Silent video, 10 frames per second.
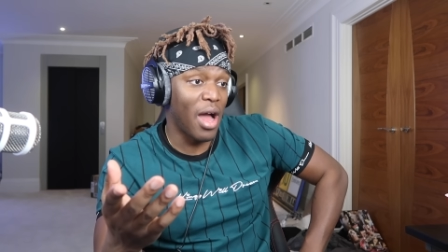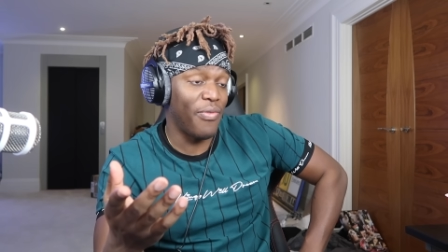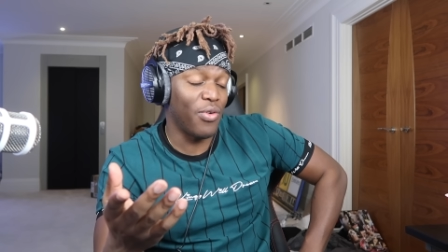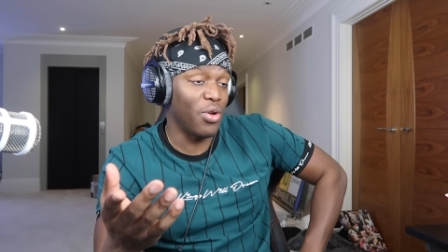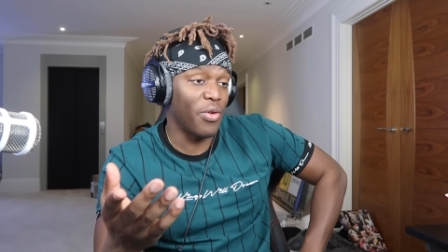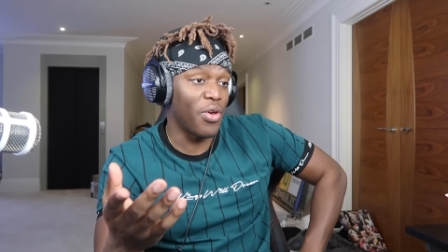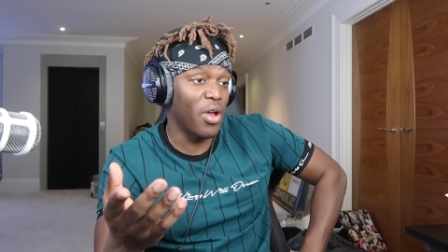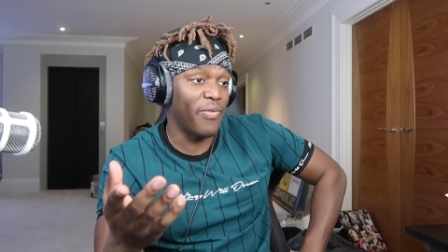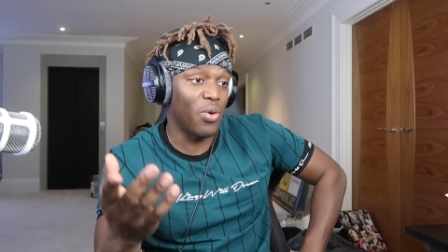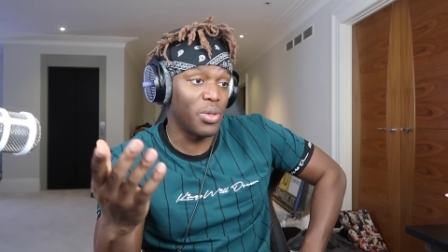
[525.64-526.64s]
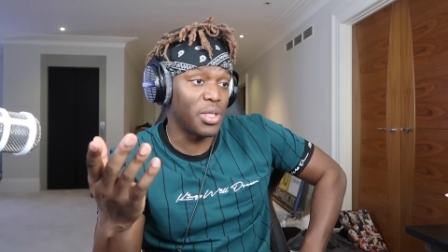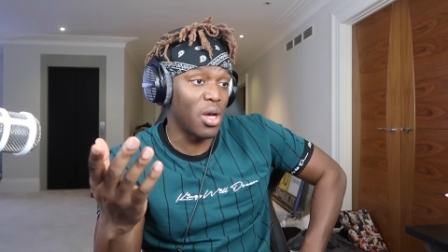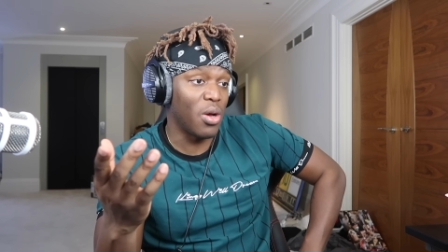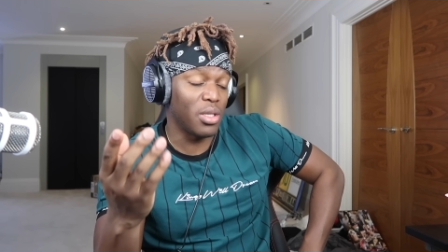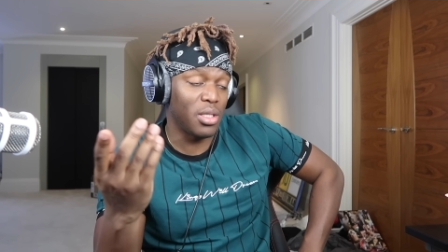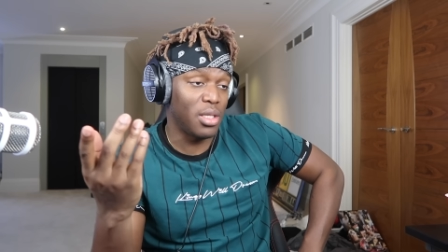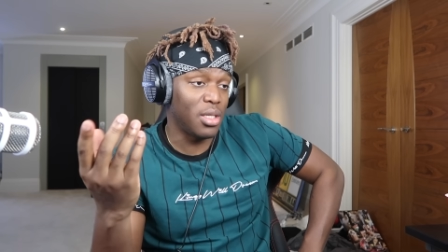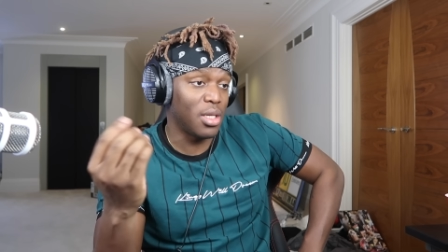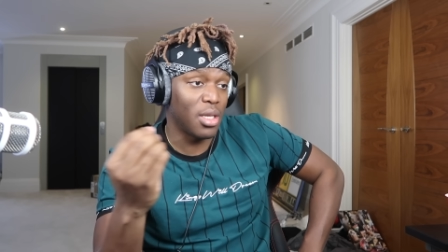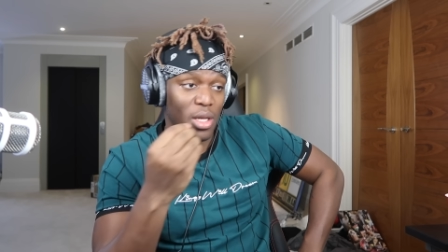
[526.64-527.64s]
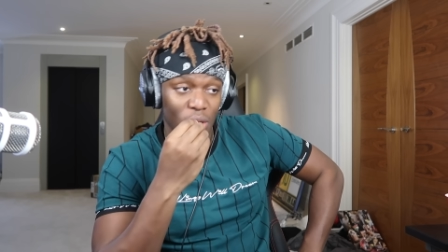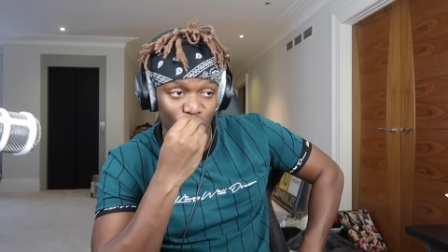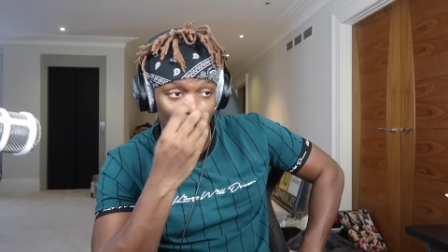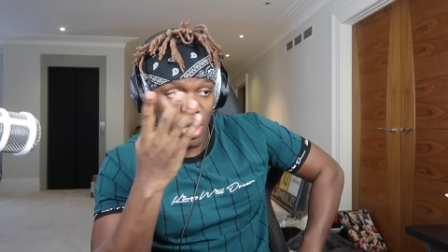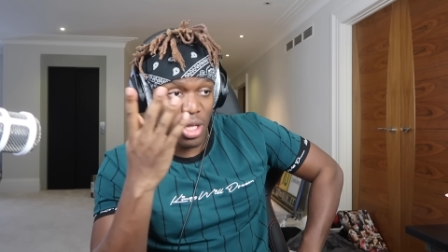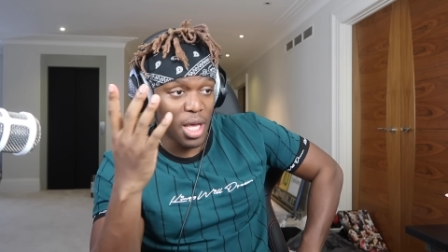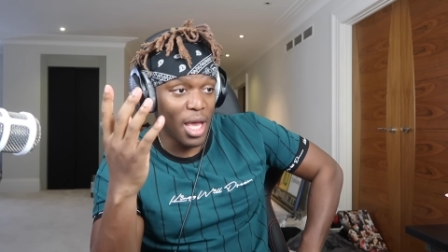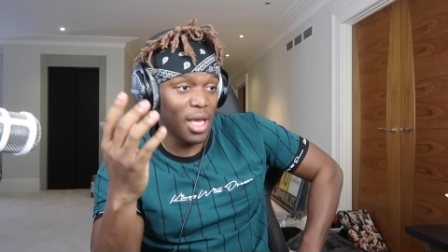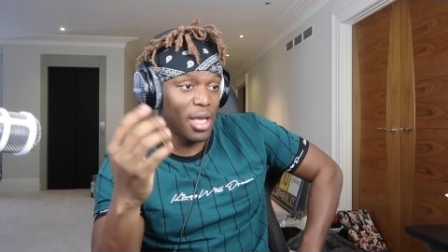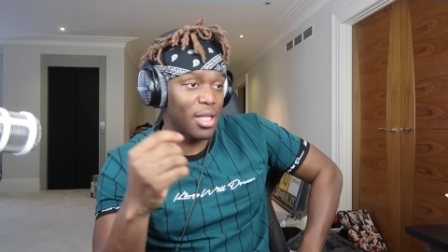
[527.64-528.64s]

I thought you were 34, so, hey.